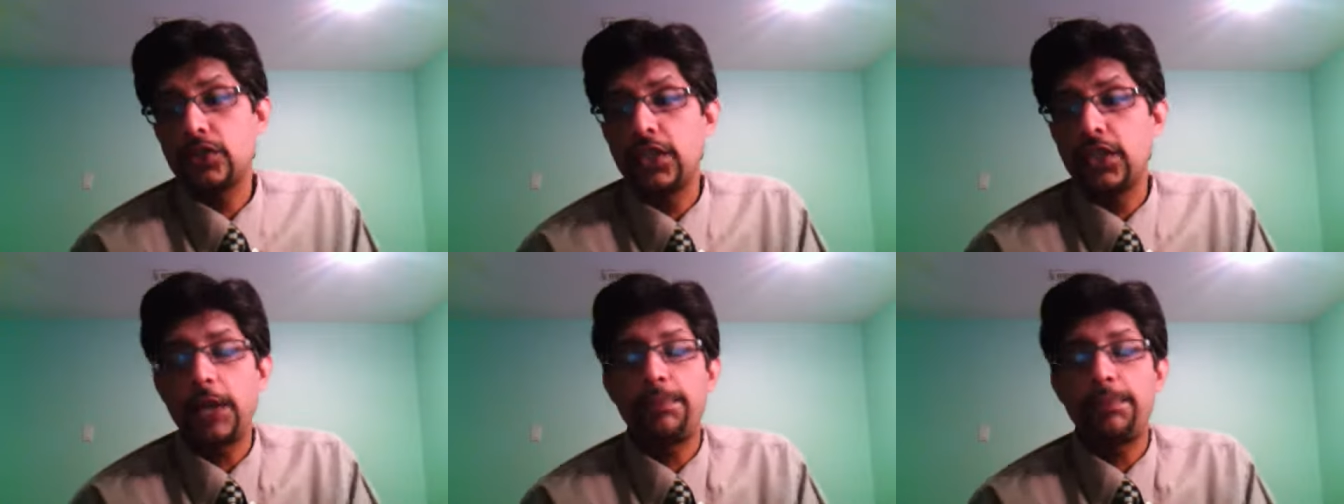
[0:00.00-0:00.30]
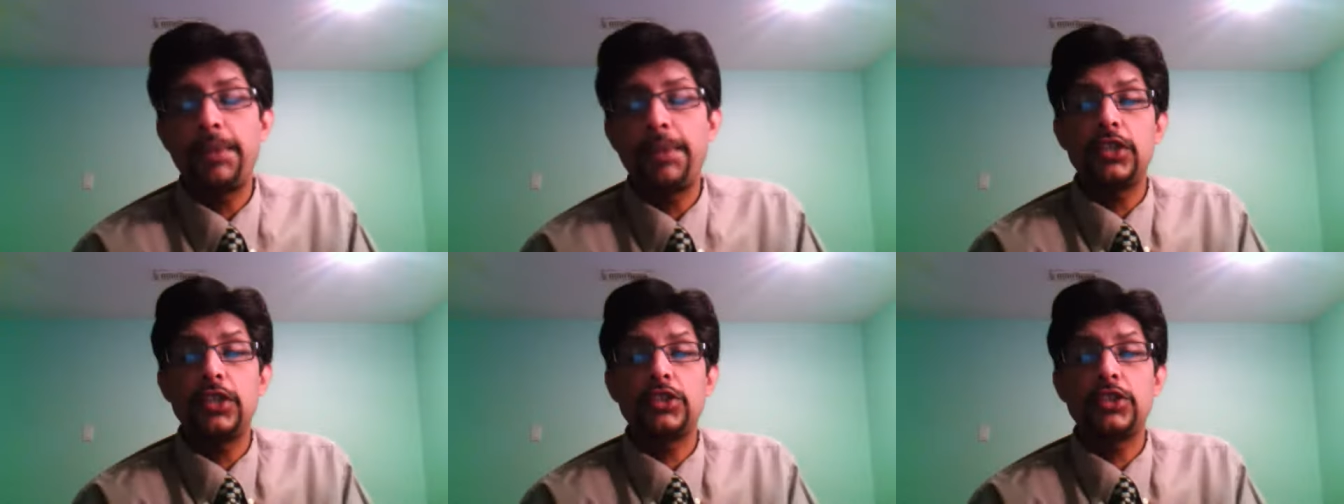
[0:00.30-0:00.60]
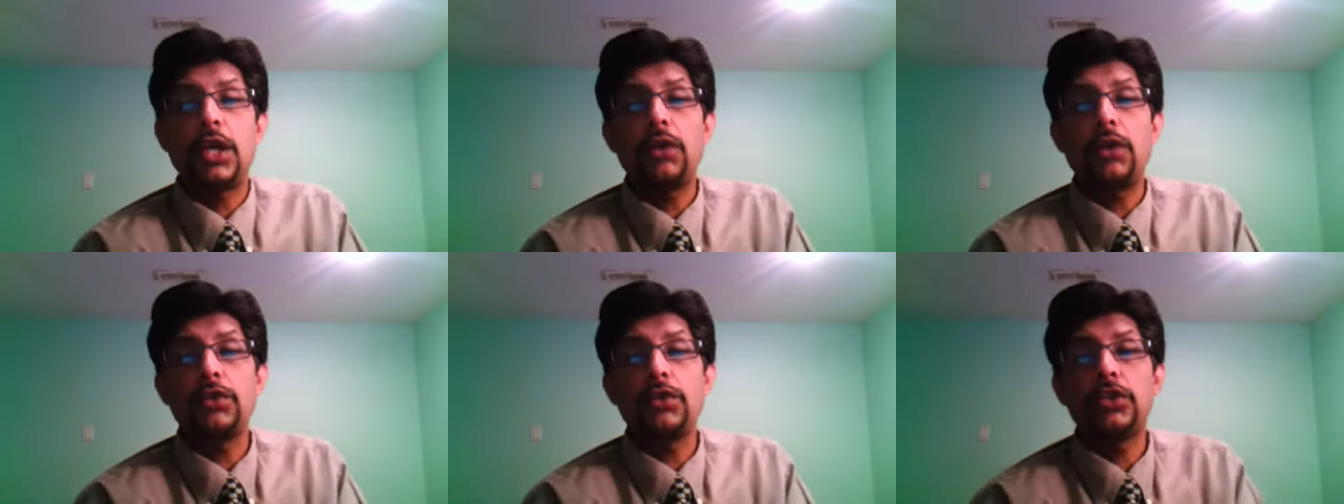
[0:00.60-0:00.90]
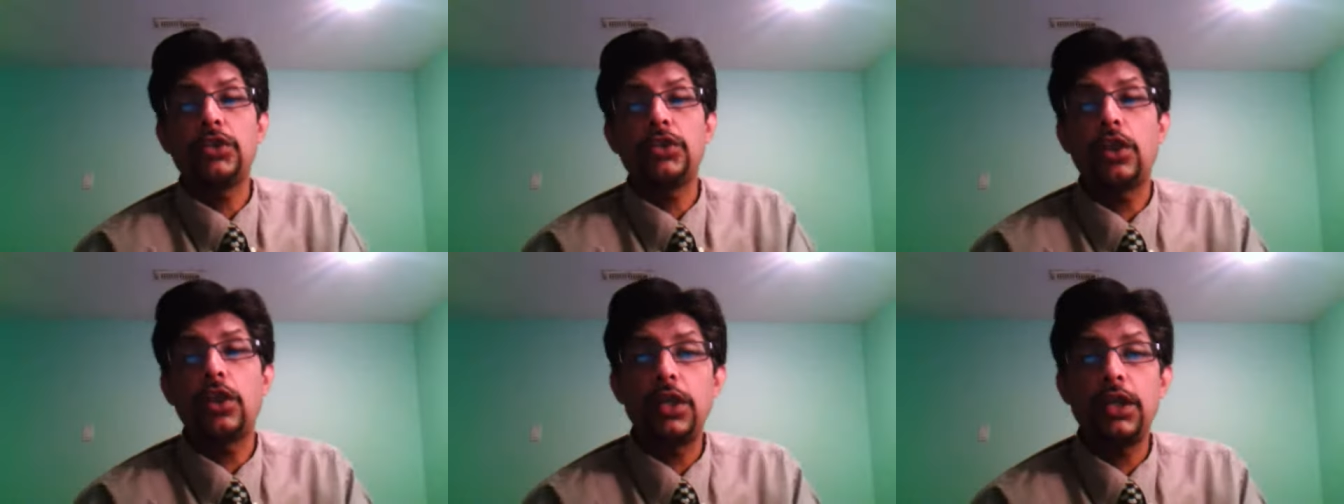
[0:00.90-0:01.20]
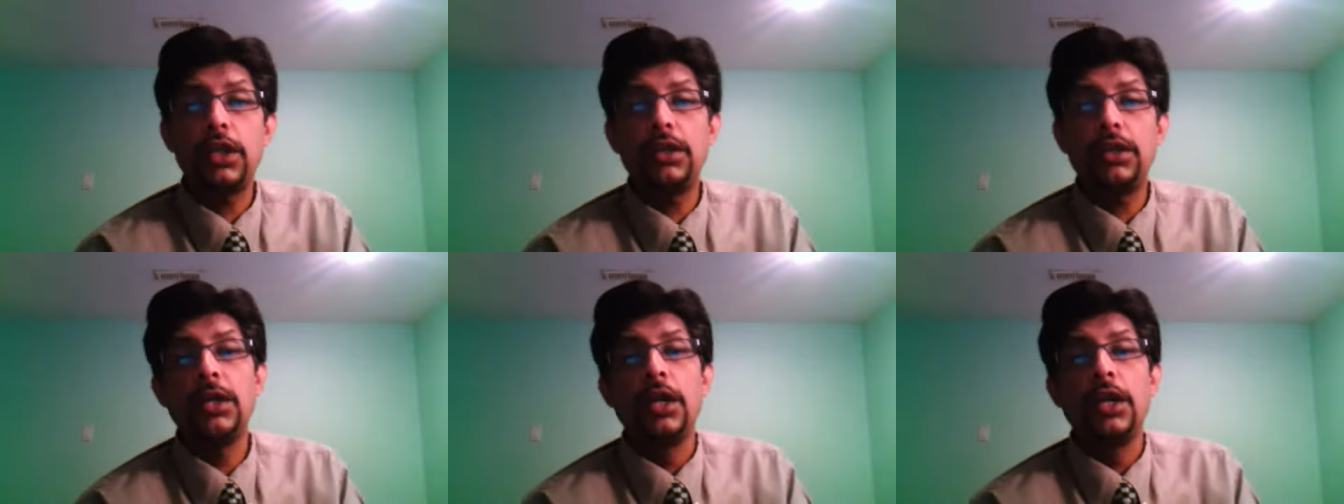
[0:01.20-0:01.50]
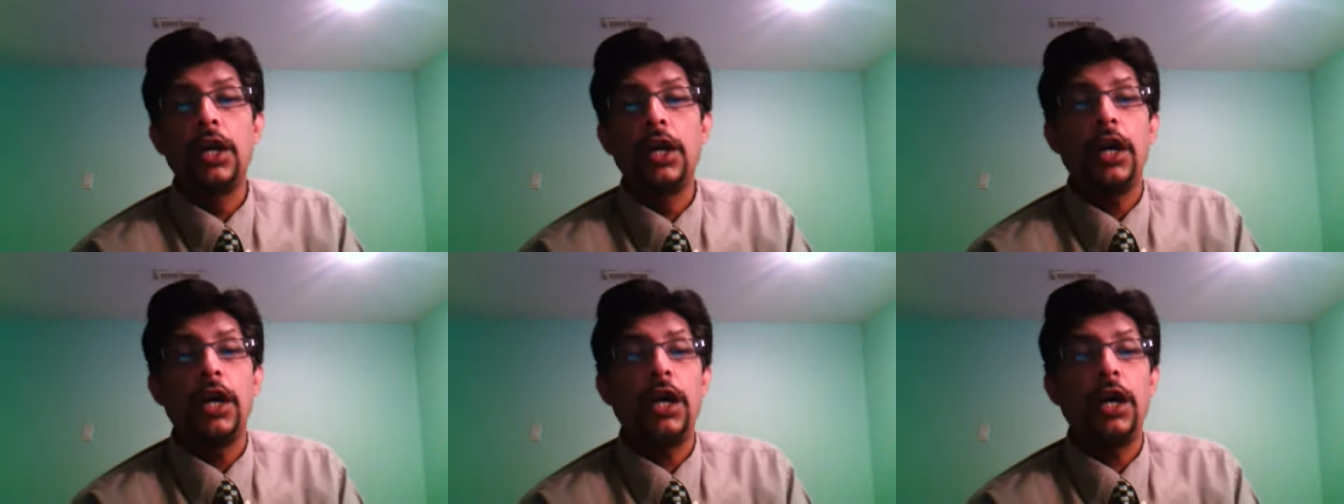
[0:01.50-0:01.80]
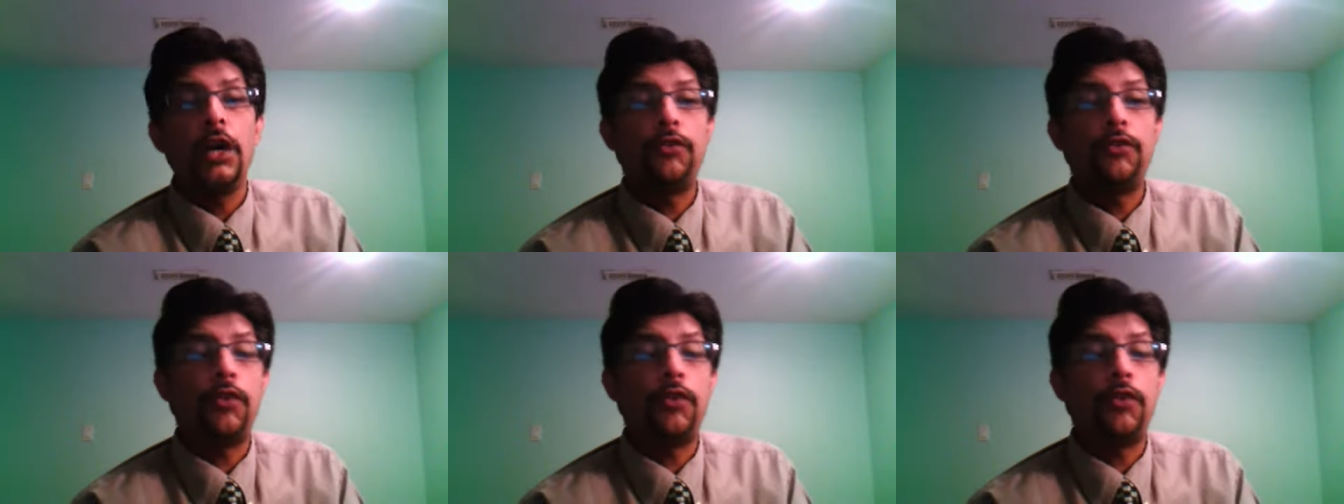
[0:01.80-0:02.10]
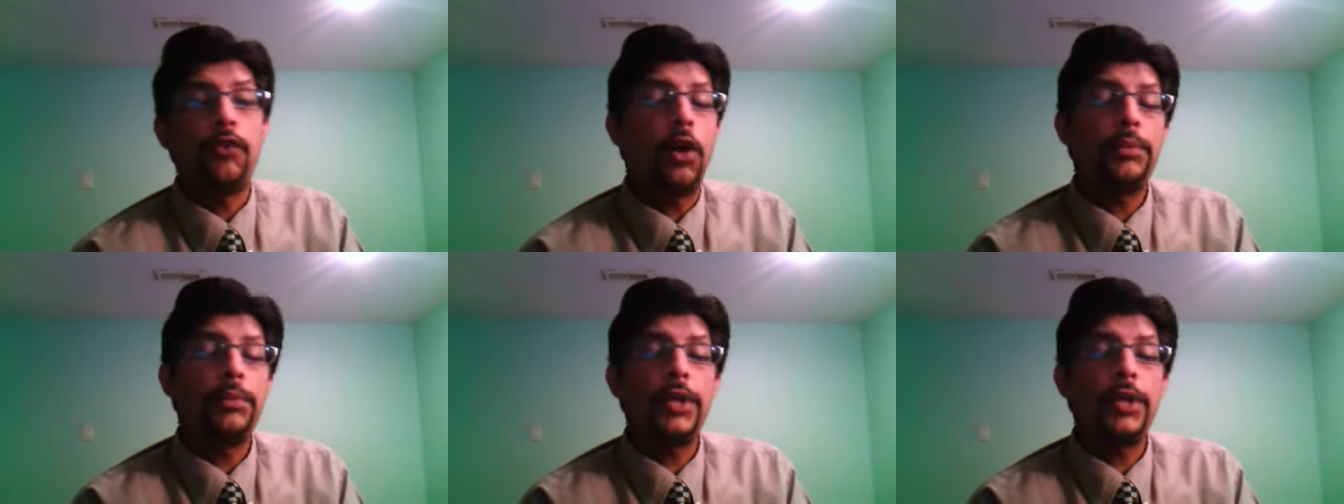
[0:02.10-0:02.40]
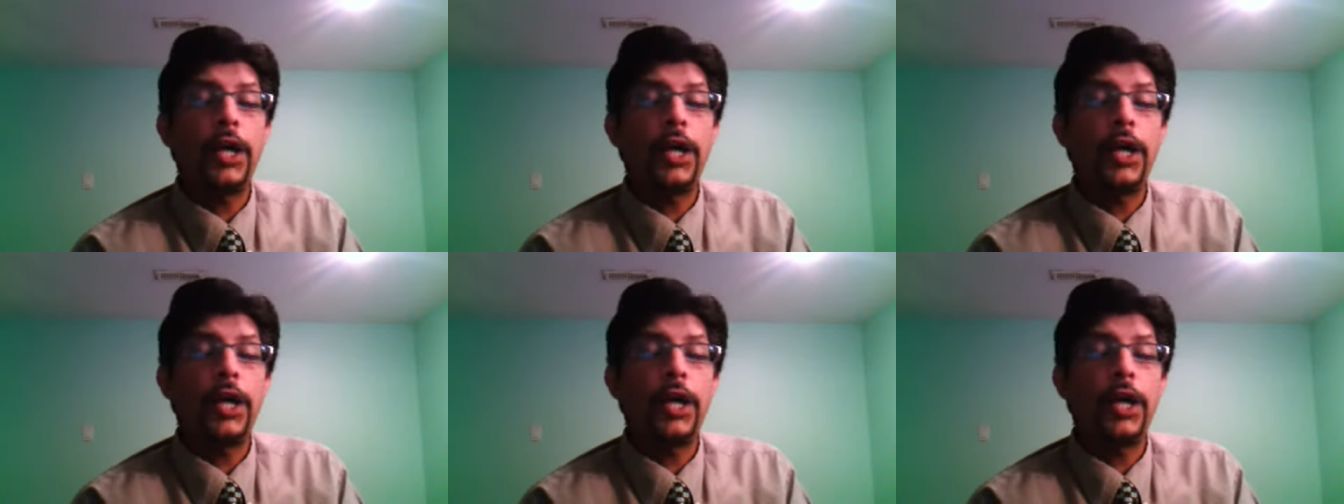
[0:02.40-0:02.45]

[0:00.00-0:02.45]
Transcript: great players now he's already formed